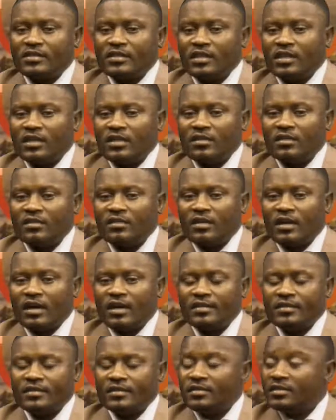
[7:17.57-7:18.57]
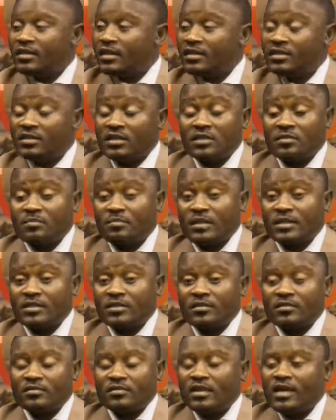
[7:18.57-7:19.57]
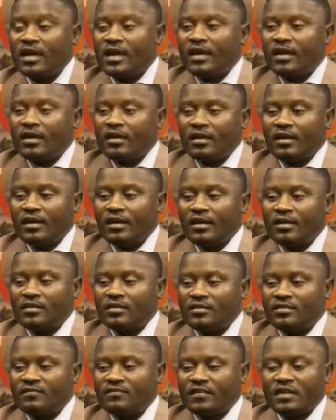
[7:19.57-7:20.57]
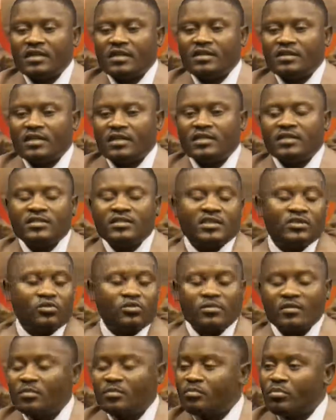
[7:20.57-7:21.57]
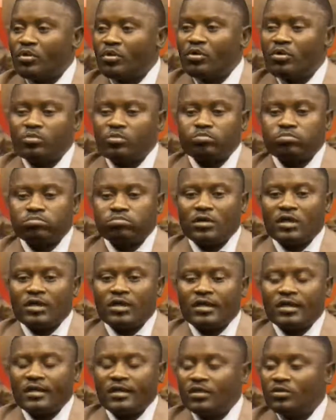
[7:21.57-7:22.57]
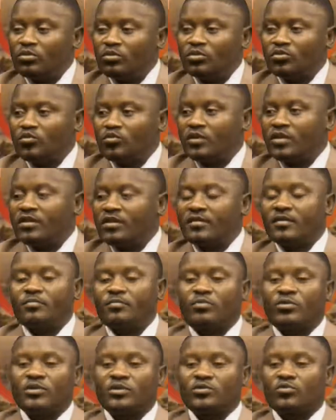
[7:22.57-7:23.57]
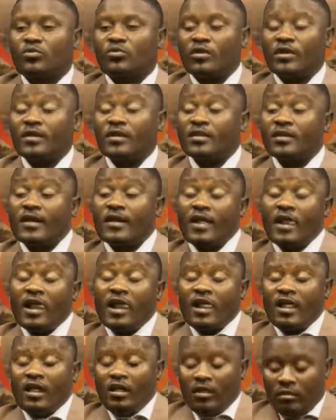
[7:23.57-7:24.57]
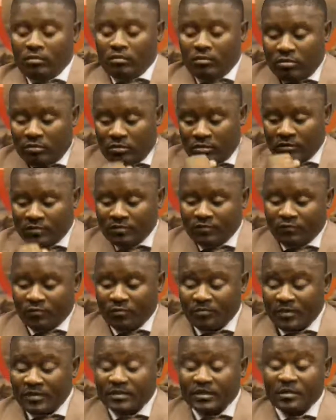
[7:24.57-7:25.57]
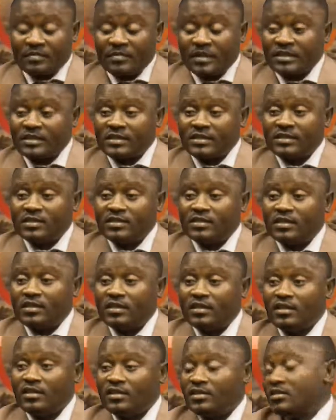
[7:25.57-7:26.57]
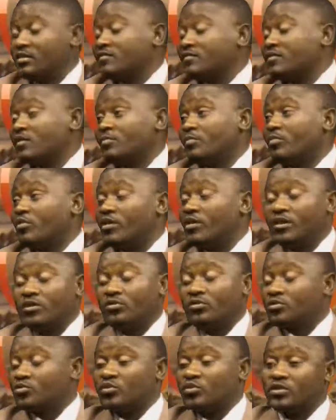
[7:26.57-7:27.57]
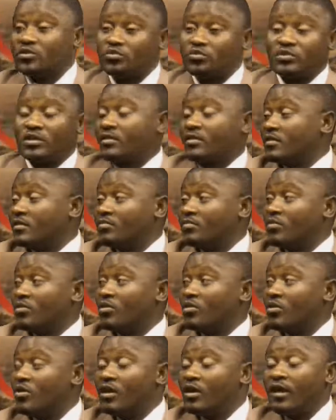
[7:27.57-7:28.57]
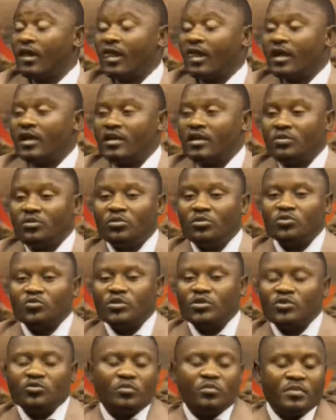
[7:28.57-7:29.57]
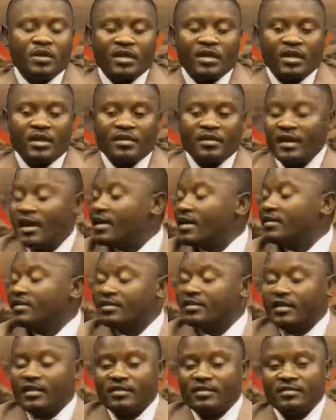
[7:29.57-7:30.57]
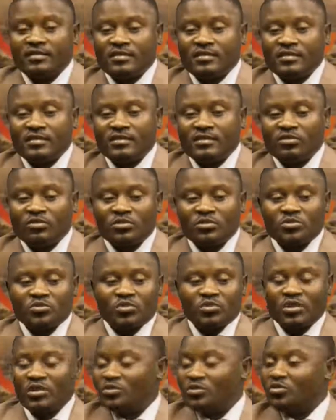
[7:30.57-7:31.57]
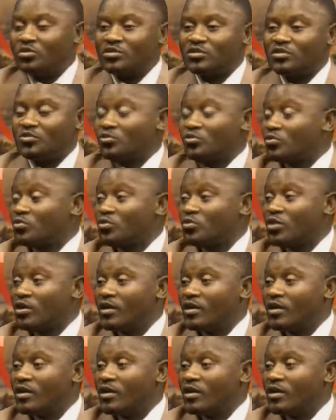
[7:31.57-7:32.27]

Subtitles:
an intelligent person. He's very intelligent on the ball. He knows where the ball is going. From the time that he receives the ball, he knows where to take the ball. He knows where to make a run, and he knows where not to.